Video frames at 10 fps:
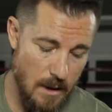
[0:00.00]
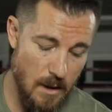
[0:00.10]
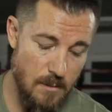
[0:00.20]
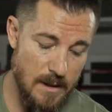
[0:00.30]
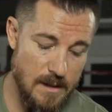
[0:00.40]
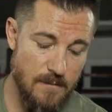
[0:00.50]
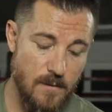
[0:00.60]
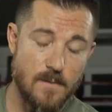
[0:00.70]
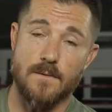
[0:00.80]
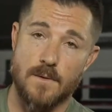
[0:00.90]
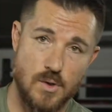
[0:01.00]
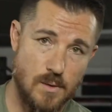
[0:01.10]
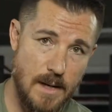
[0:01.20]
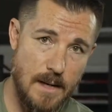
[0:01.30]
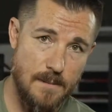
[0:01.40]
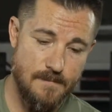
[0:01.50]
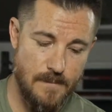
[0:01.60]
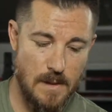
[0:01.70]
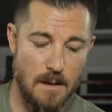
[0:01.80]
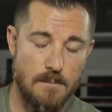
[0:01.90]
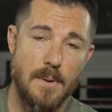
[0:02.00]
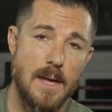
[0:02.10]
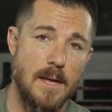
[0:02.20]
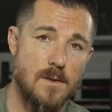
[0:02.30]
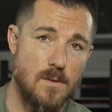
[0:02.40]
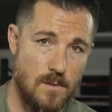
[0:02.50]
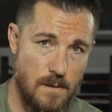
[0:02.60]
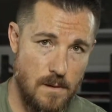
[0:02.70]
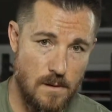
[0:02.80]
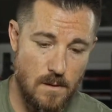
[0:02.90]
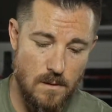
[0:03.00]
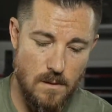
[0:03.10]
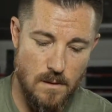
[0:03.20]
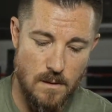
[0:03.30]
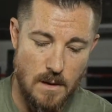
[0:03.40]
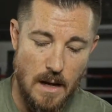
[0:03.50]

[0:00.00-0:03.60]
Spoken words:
are going to be different for the drag compared to the Zeus,